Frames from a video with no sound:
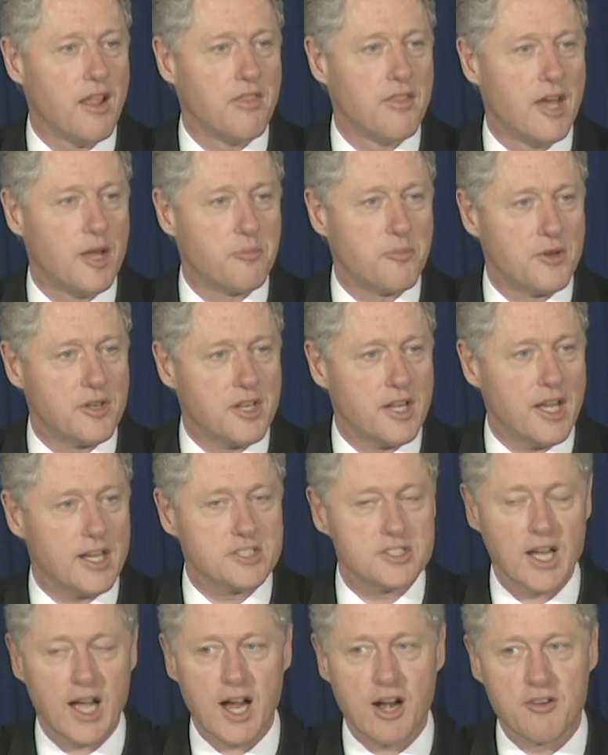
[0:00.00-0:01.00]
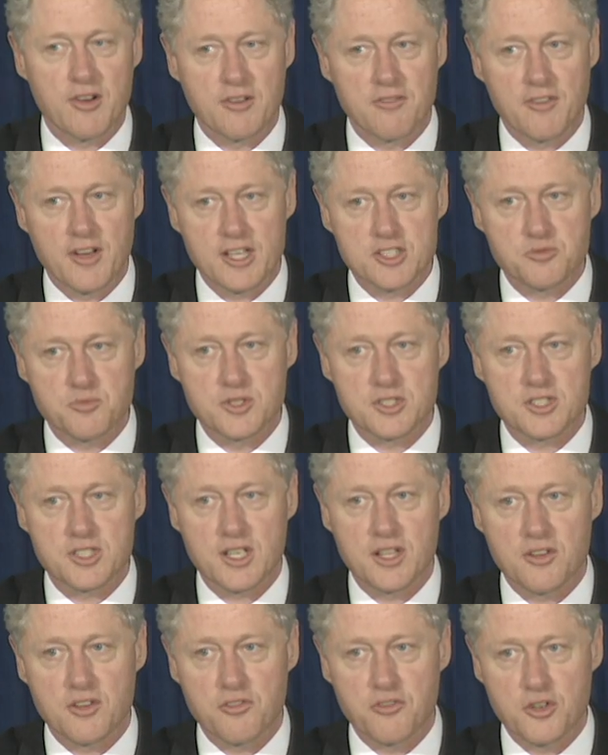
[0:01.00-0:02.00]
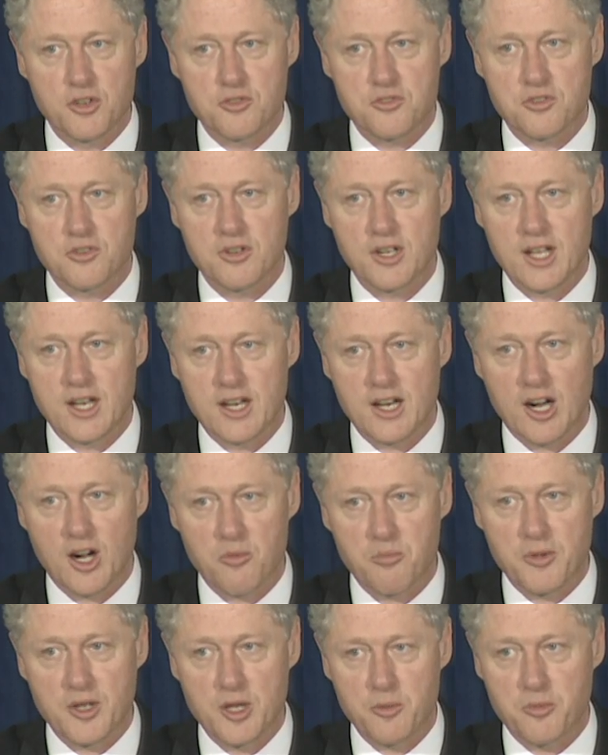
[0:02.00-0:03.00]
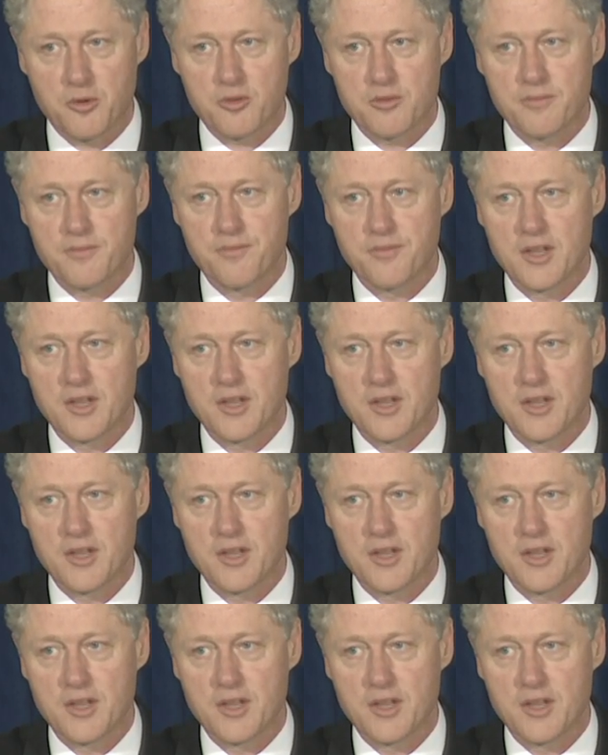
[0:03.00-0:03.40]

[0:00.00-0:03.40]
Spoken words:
that protects our investments in the future and in our people.